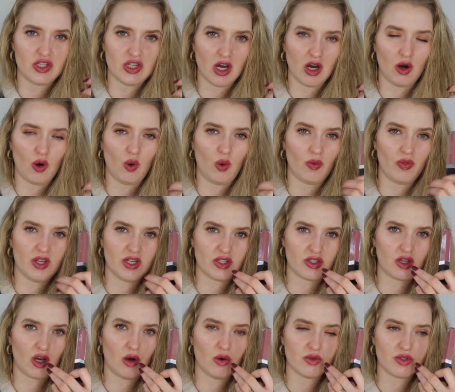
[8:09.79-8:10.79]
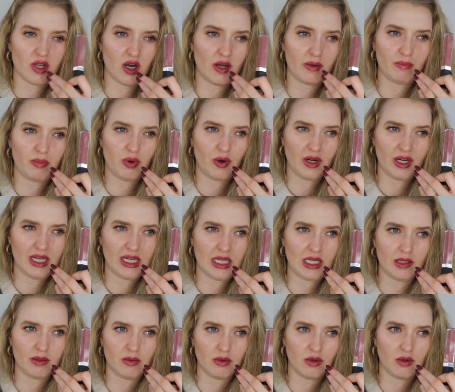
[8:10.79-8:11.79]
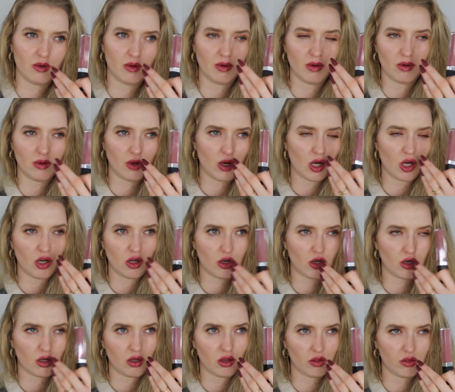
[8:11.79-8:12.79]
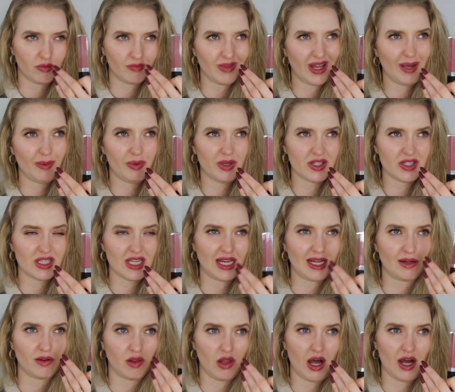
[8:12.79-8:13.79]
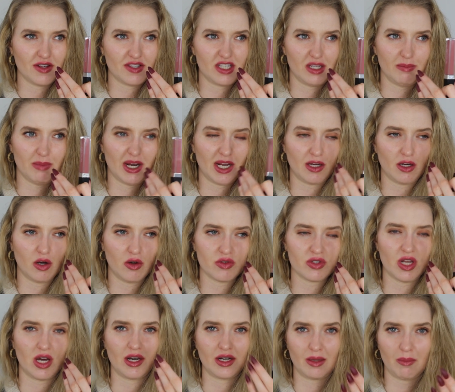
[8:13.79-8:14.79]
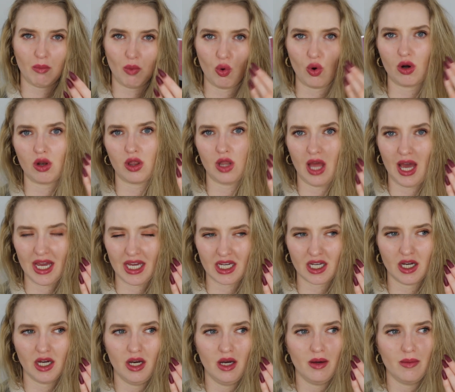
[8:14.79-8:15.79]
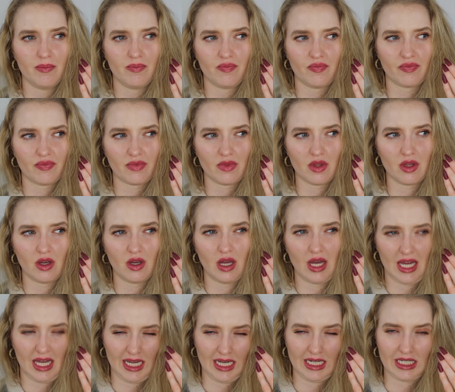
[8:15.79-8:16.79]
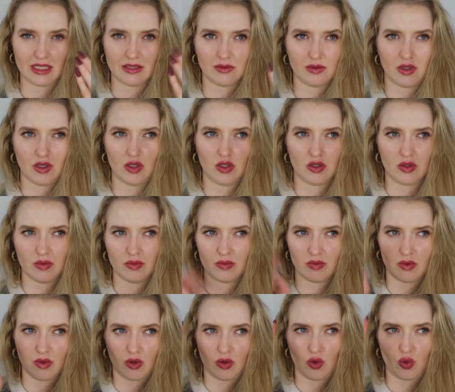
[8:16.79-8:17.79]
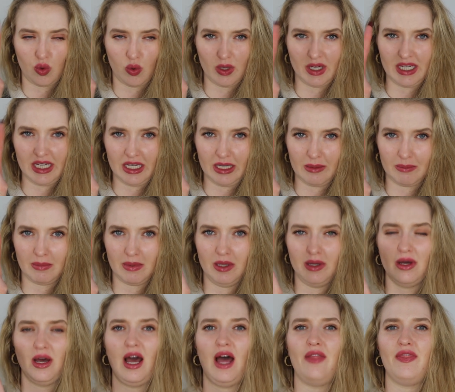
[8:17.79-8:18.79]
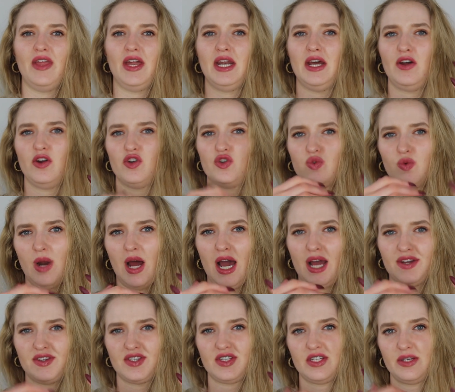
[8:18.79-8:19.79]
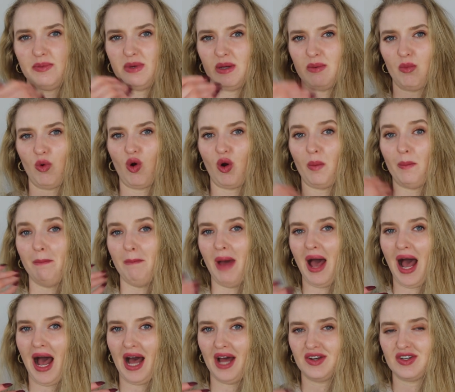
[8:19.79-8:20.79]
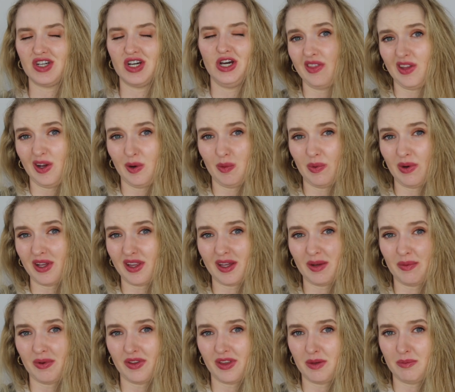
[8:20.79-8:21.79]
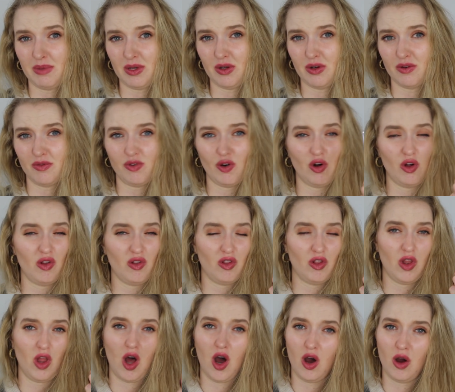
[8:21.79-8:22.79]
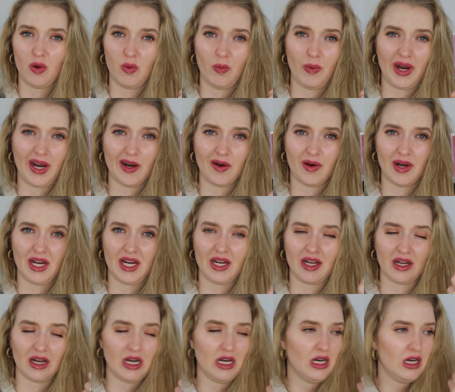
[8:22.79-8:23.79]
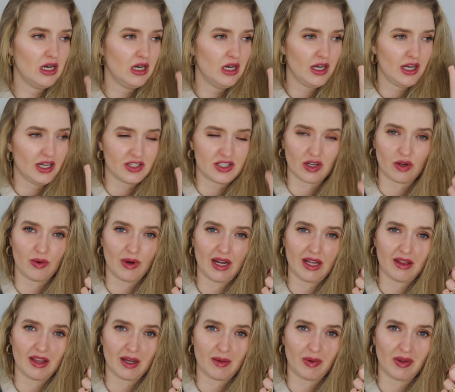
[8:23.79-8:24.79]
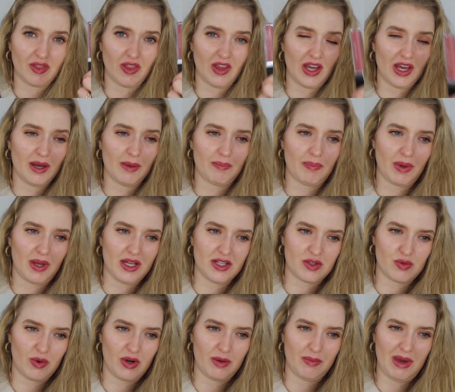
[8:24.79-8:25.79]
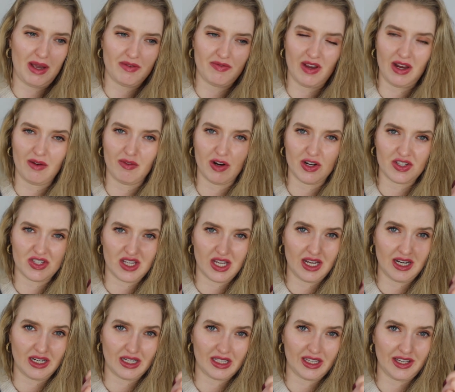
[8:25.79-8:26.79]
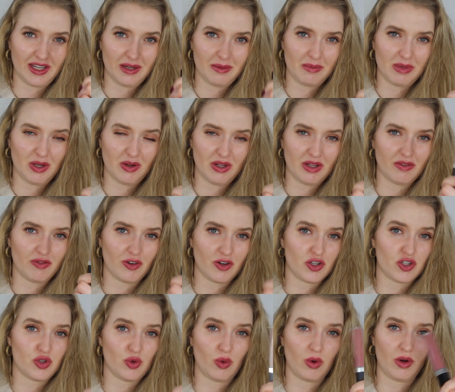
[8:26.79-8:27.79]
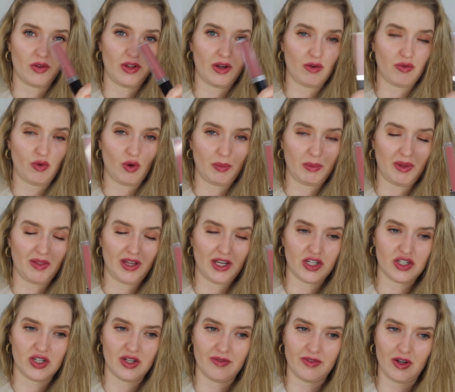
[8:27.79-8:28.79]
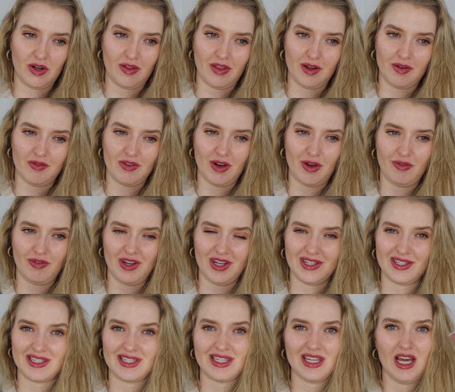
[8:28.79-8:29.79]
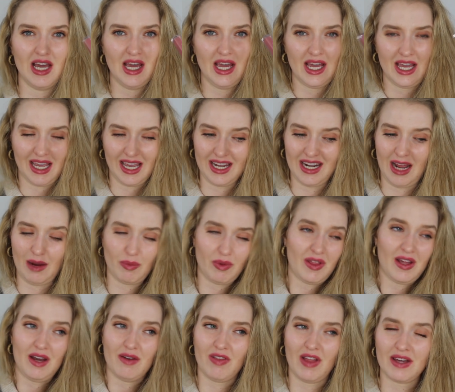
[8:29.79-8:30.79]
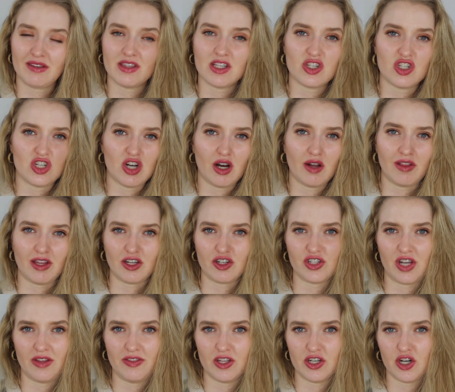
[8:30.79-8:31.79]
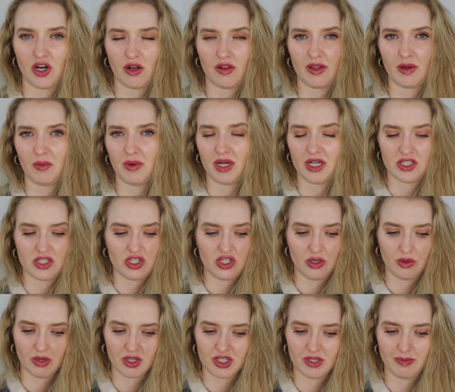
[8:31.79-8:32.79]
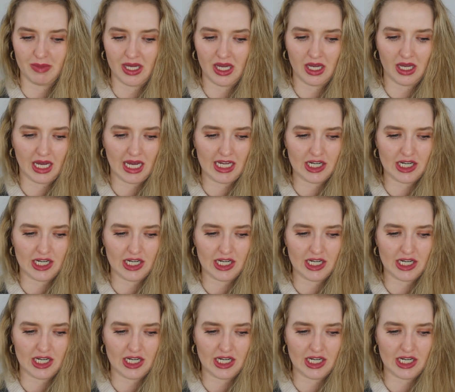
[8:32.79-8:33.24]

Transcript: So this goes on pretty, I wouldn't say glossy, but it goes on more like a cream, and then it dries to be more matte. They're really, really beautiful, long wearing. It's a great liquid lip. It's one of my favorites in Clean Beauty for sure, their formulation of their lip velvets. And I really have liked this Darling shade. The Darling one is newer to me.